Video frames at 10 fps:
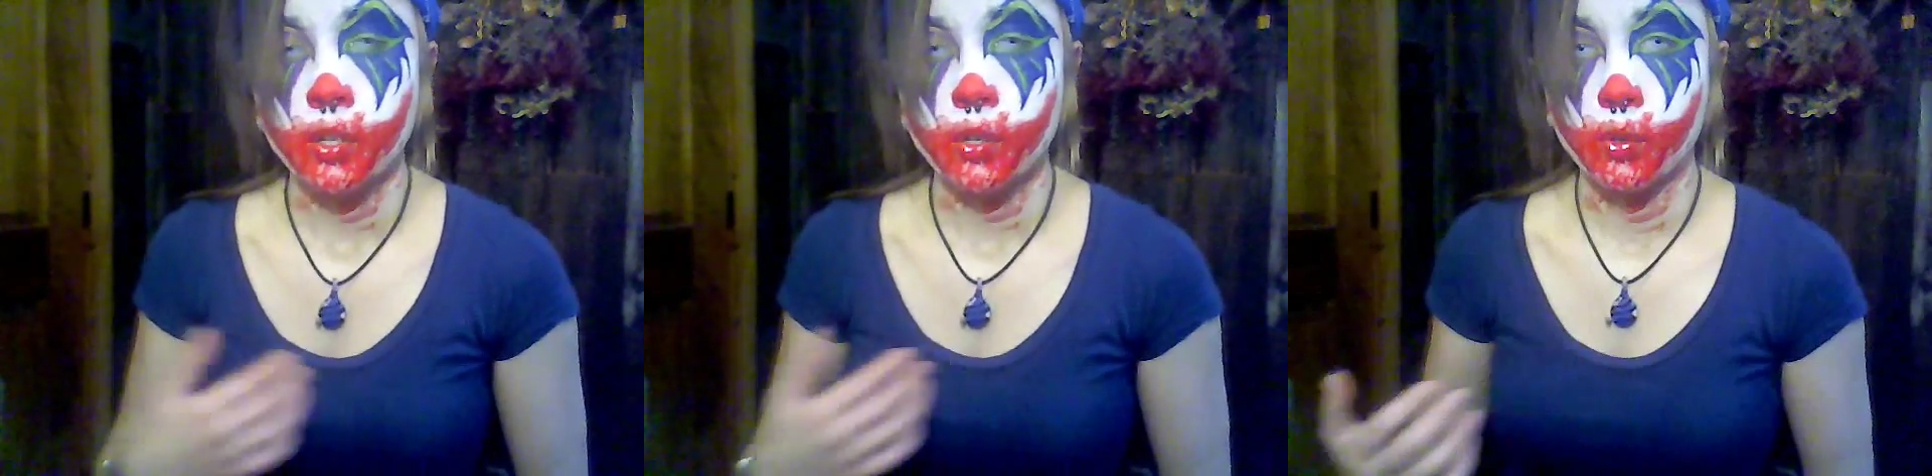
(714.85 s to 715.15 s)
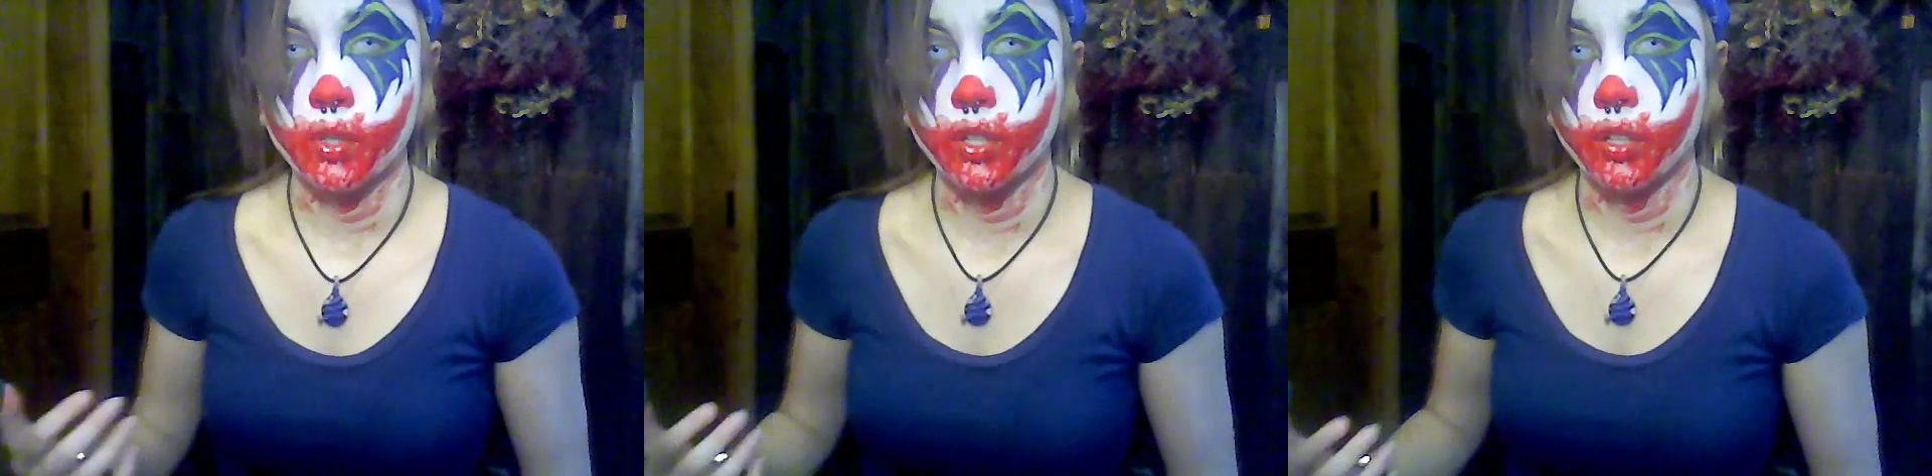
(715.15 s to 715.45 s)

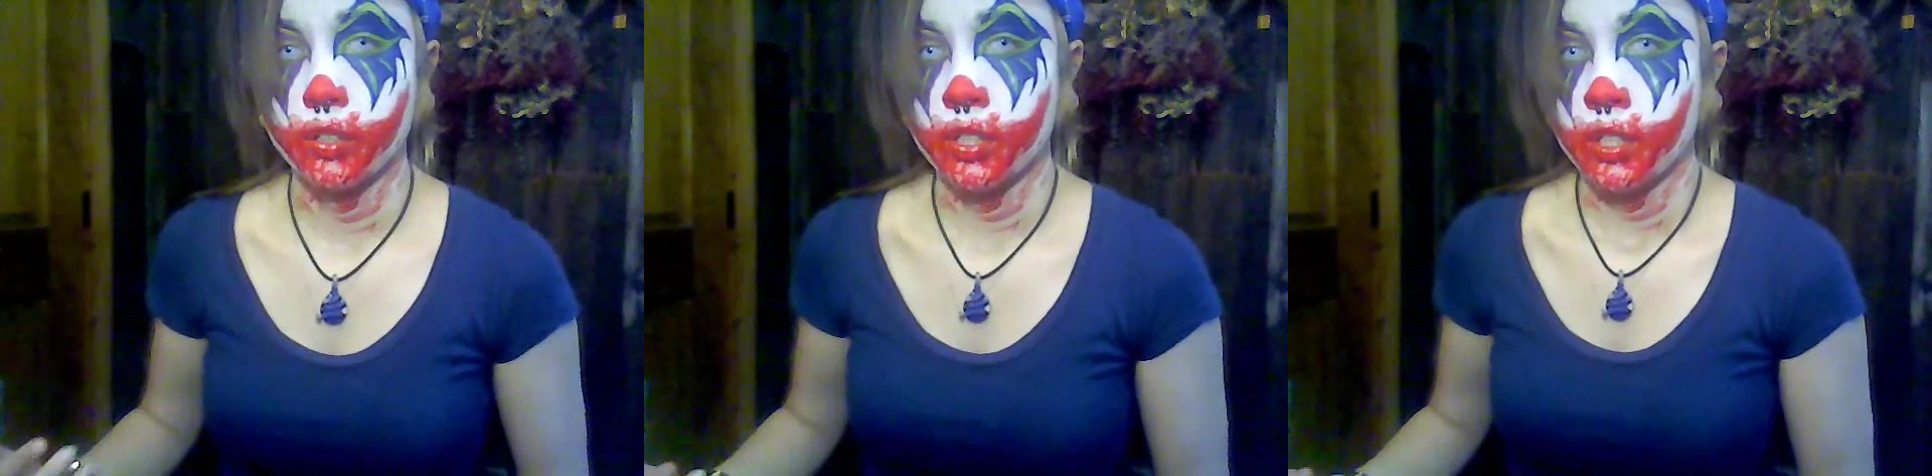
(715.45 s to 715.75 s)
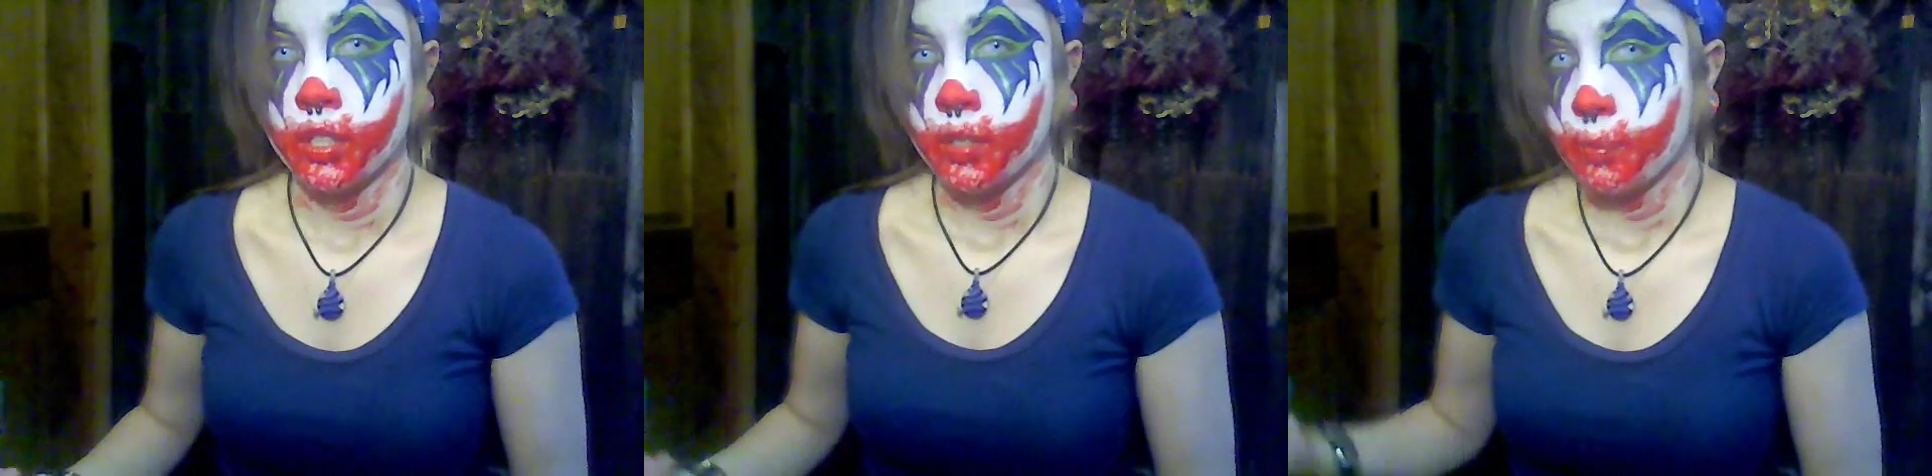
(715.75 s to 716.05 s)
or
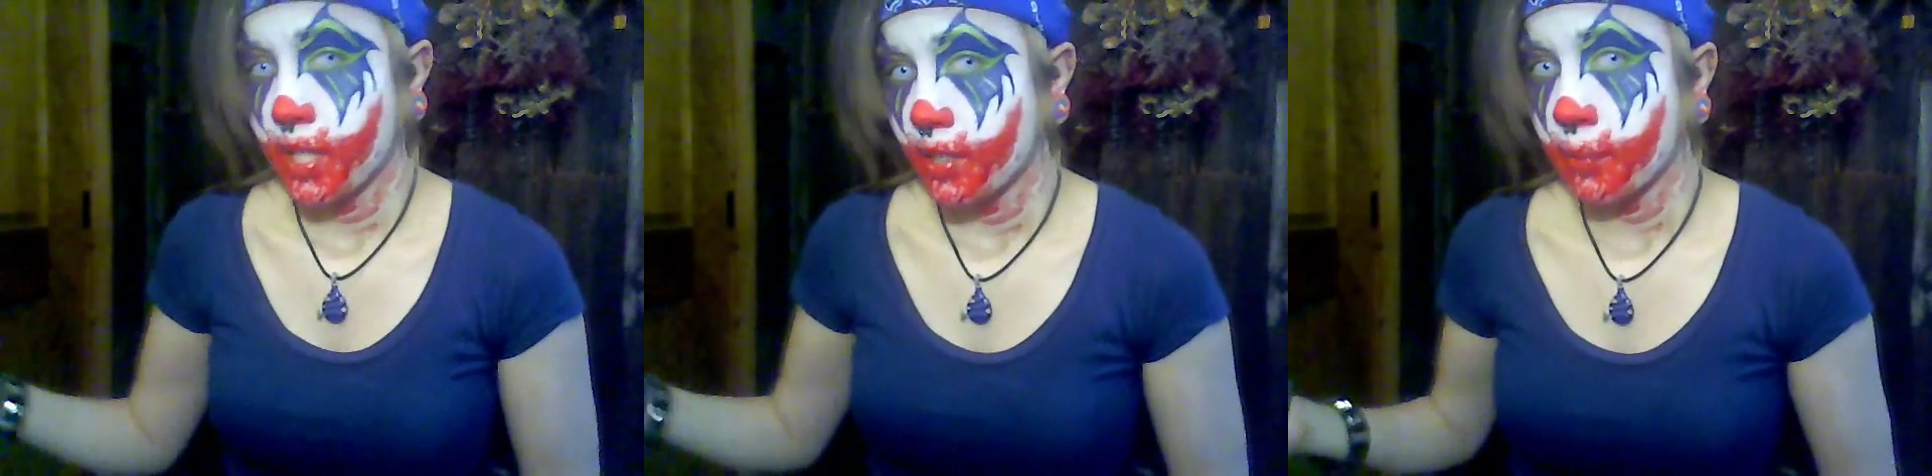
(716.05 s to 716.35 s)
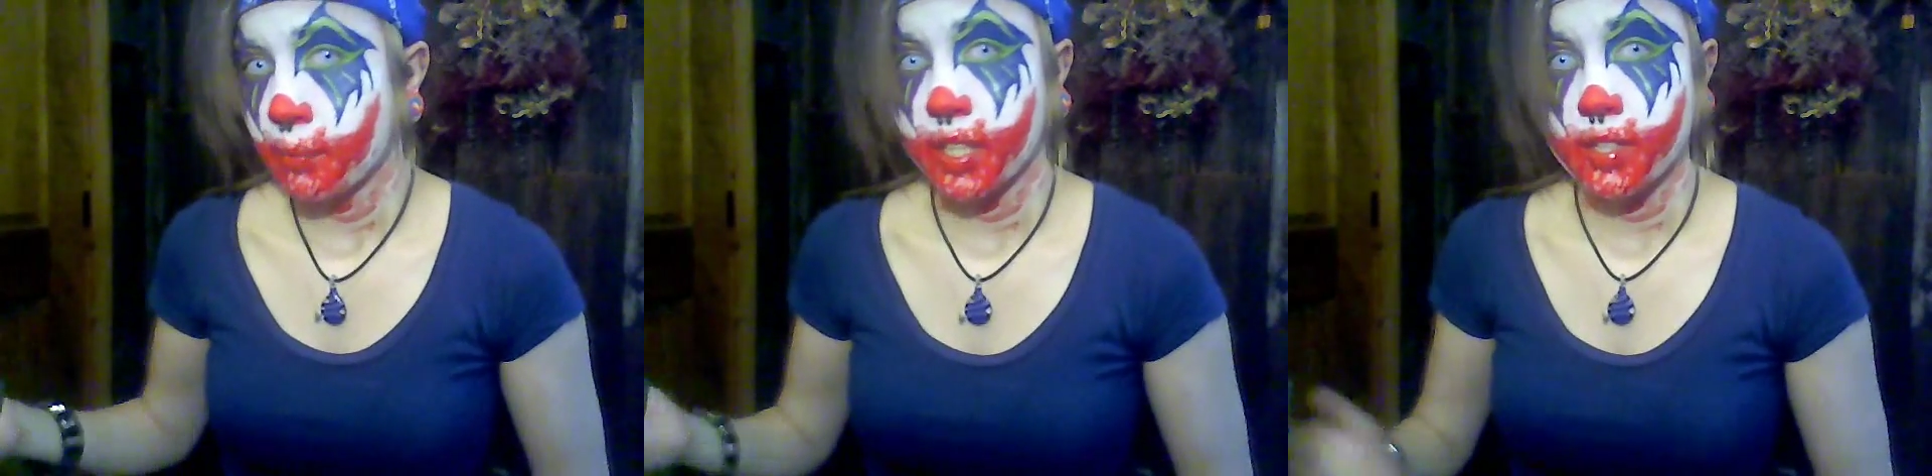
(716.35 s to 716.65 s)
paint
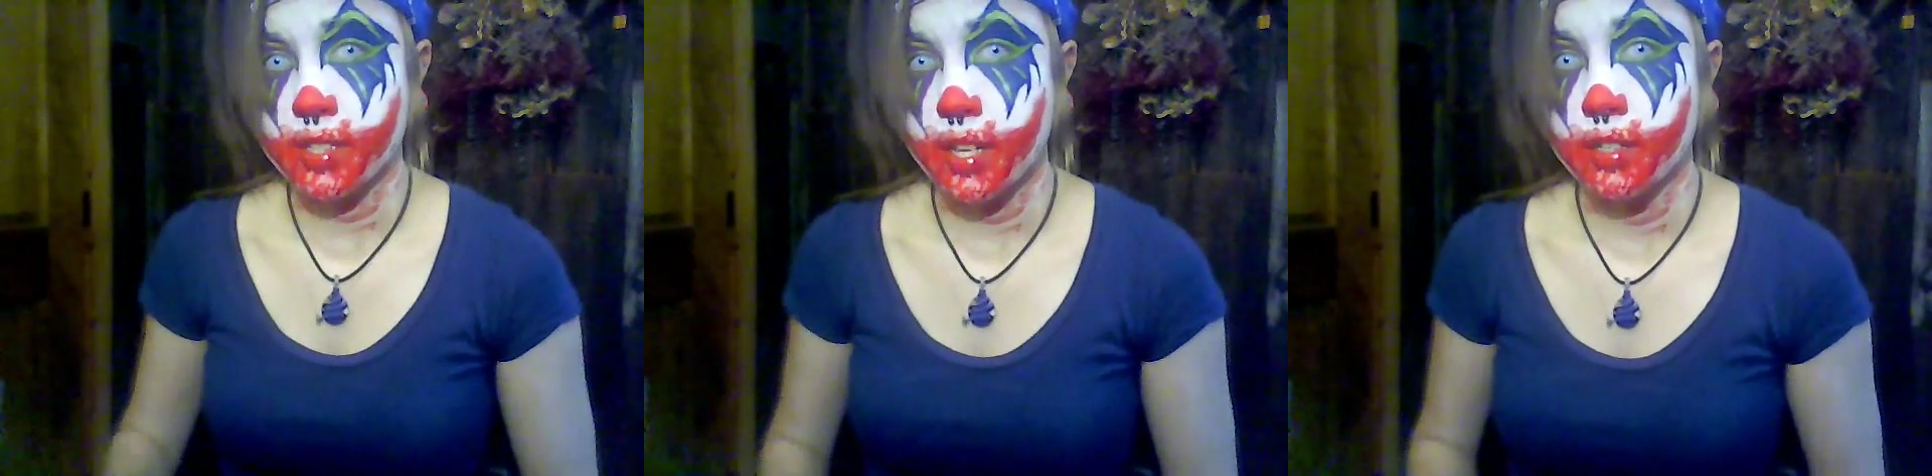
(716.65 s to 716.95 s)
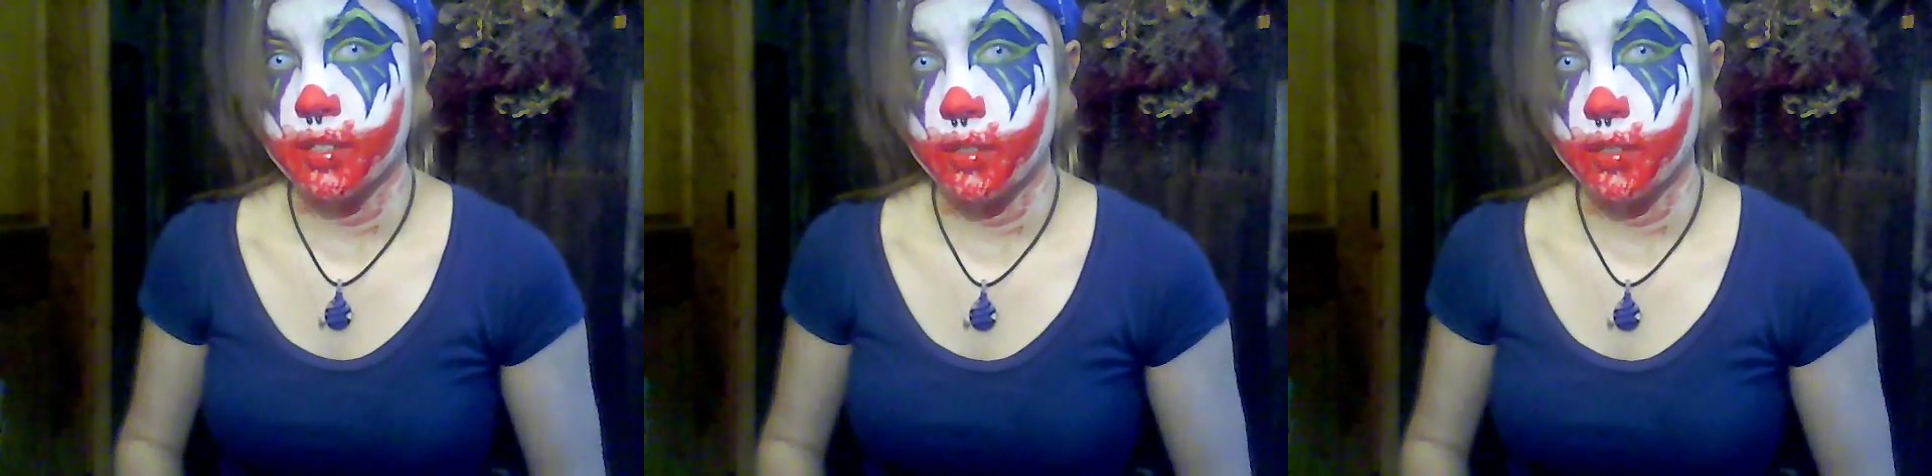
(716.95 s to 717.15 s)
them like I said,